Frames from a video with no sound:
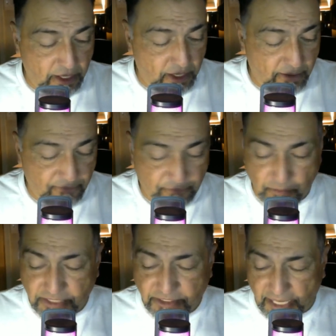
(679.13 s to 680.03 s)
A few
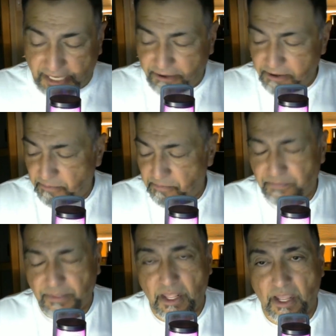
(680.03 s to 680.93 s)
months later,
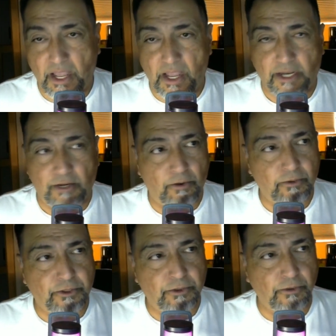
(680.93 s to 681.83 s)
I go
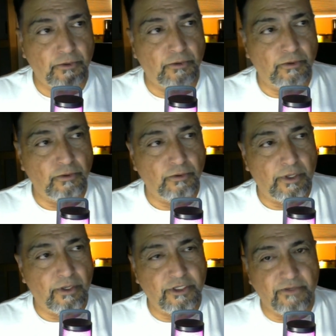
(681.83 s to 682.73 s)
to
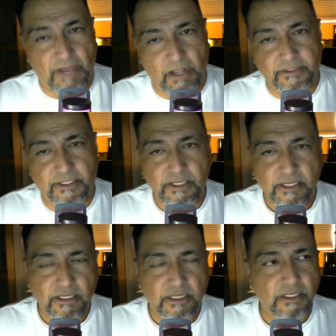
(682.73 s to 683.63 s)
Uvalde,
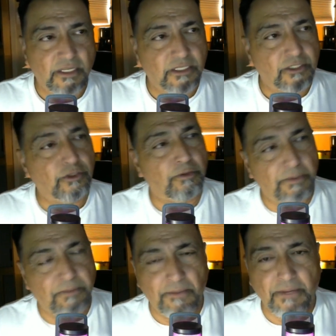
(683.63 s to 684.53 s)
to the
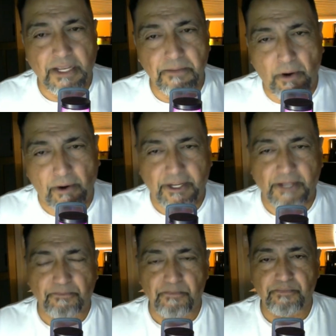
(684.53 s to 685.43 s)
Republican Party,
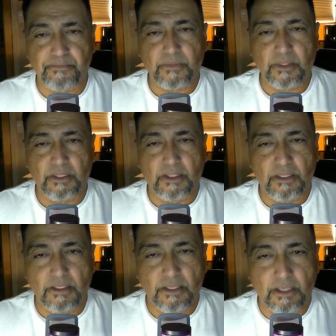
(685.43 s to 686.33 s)

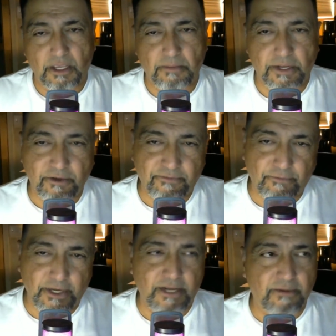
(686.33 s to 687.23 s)
and my good
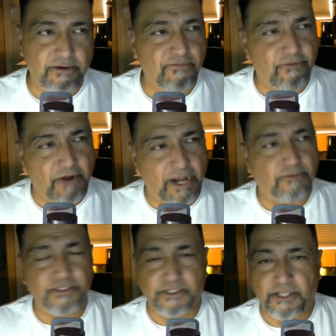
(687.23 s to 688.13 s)
friend Frank
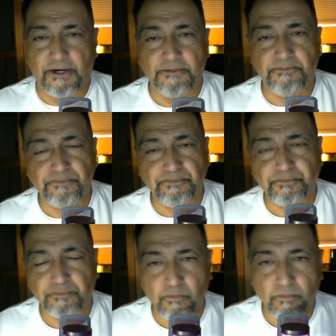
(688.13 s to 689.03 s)
was there.
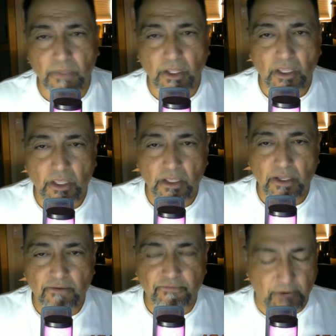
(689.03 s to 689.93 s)

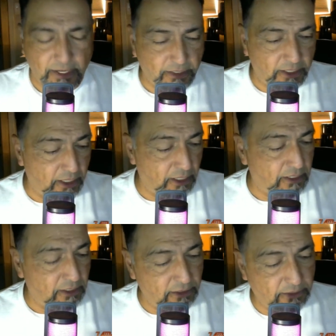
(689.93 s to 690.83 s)
Frank
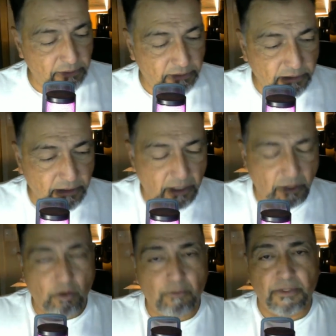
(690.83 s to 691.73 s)

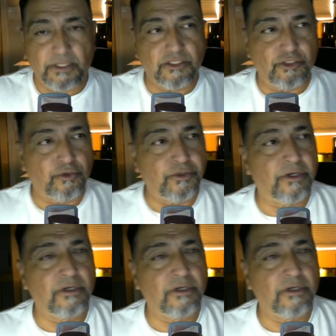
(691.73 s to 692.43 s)
Lopez Jr.